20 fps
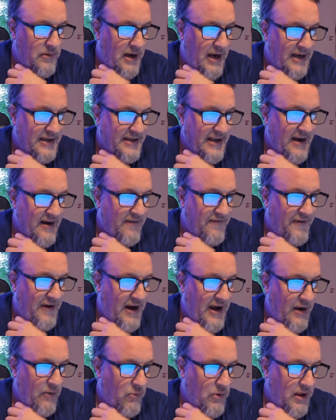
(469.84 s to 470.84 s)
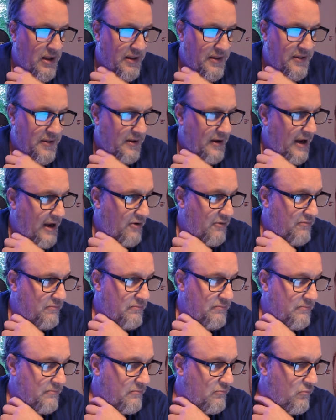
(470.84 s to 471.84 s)
identify with,
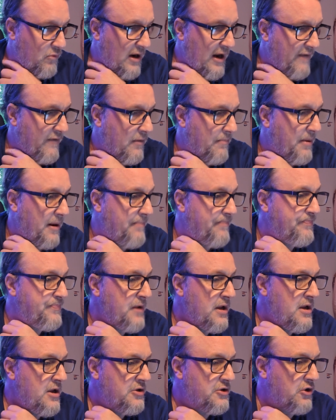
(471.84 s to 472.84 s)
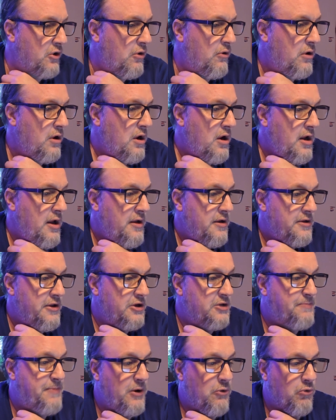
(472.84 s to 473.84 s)
whatever. But so
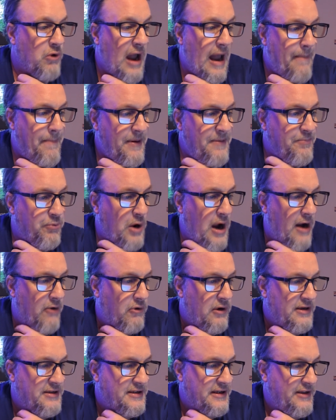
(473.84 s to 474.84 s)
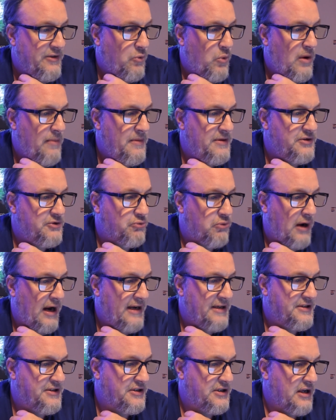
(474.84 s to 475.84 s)
there's been rapid progress in women's
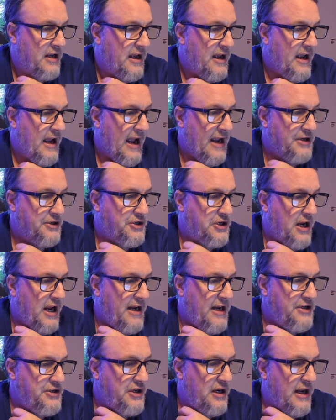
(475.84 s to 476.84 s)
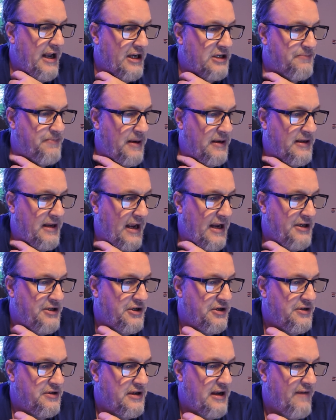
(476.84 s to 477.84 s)
rights, and changing
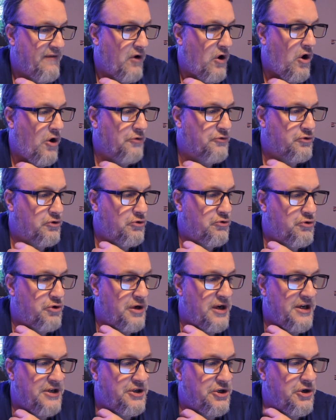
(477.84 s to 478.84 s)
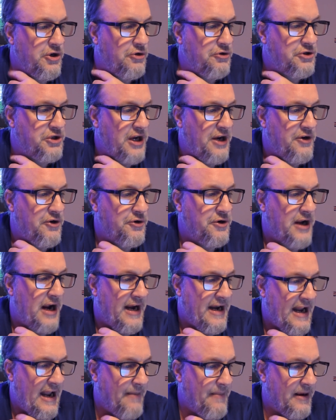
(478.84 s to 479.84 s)
expectations have altered traditional gender
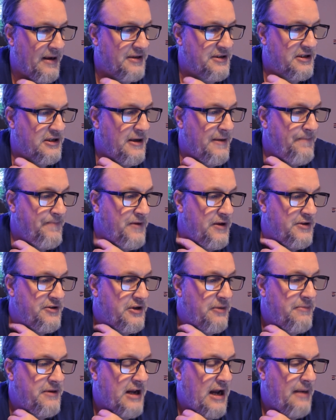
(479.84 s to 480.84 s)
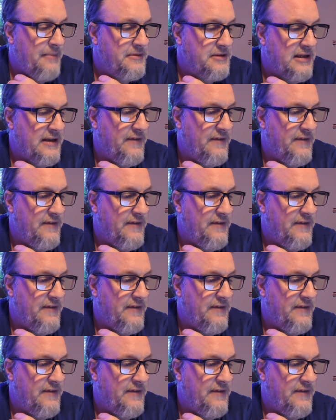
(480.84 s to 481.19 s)
dynamics, sometimes